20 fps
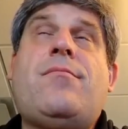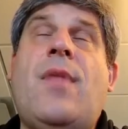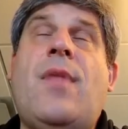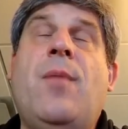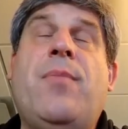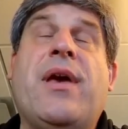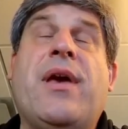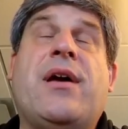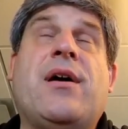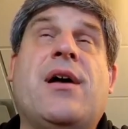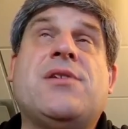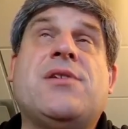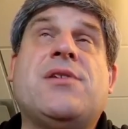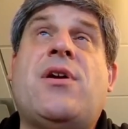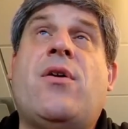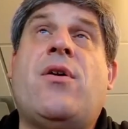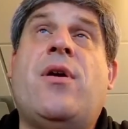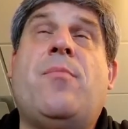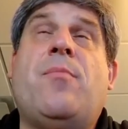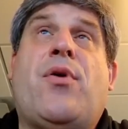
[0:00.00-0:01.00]
because
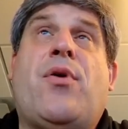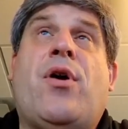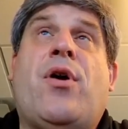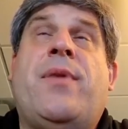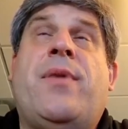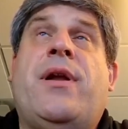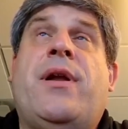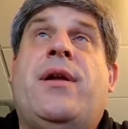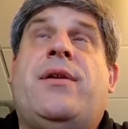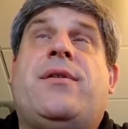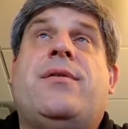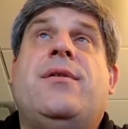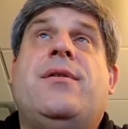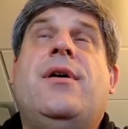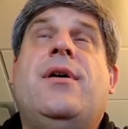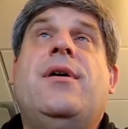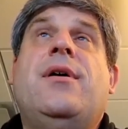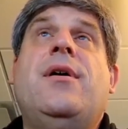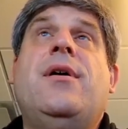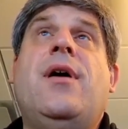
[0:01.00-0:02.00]
they're impermanent,
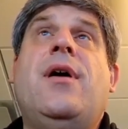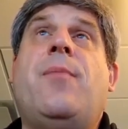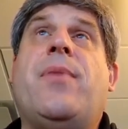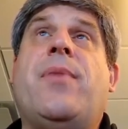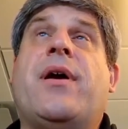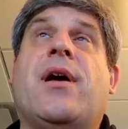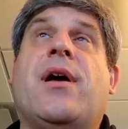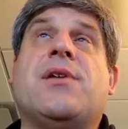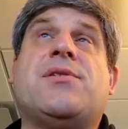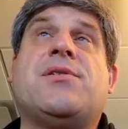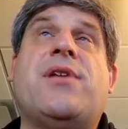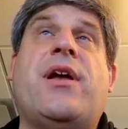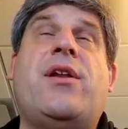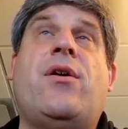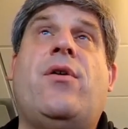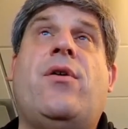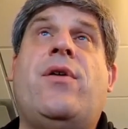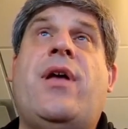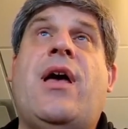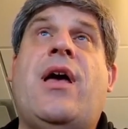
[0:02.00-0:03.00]
and because they
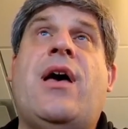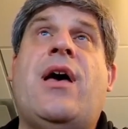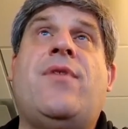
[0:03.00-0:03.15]
don't have